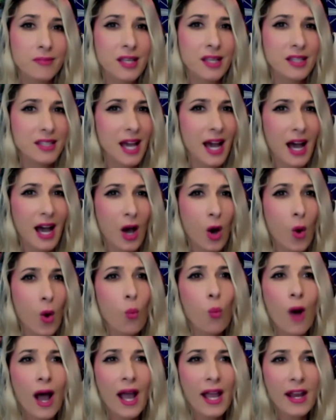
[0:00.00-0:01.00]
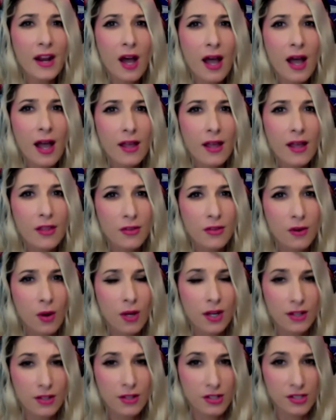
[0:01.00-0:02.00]
yeah, why not throw
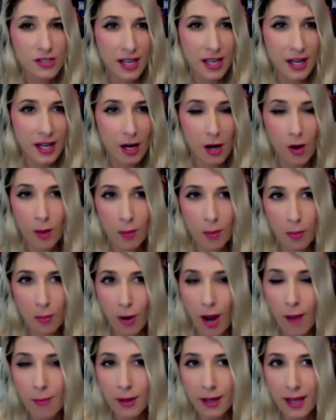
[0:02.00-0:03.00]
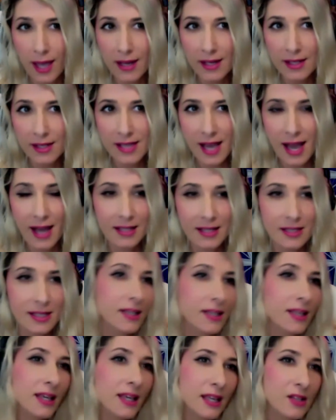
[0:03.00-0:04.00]
another scare or propaganda
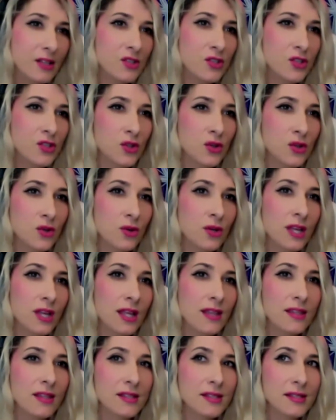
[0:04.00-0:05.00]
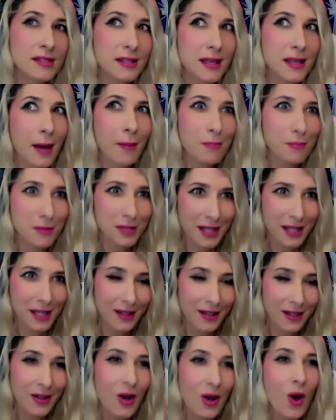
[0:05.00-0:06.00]
tactic into the
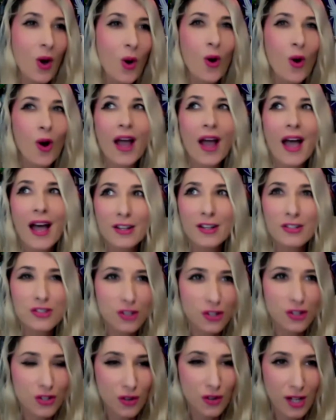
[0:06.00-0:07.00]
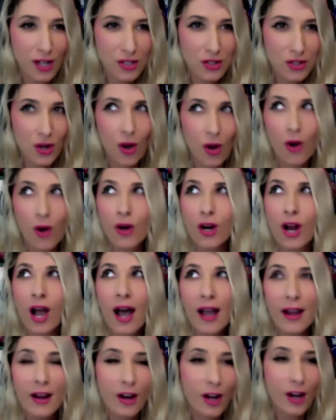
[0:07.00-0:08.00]
skeptic or extraterrestrial or
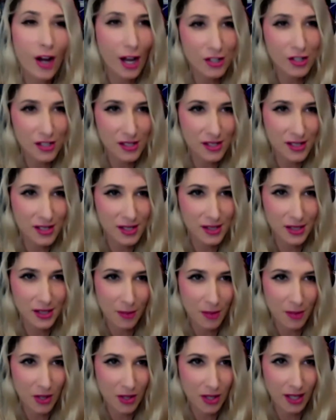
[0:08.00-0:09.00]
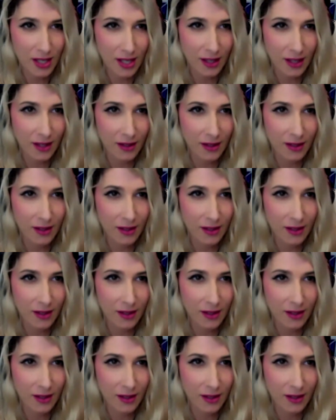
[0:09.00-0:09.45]
higher consciousness community?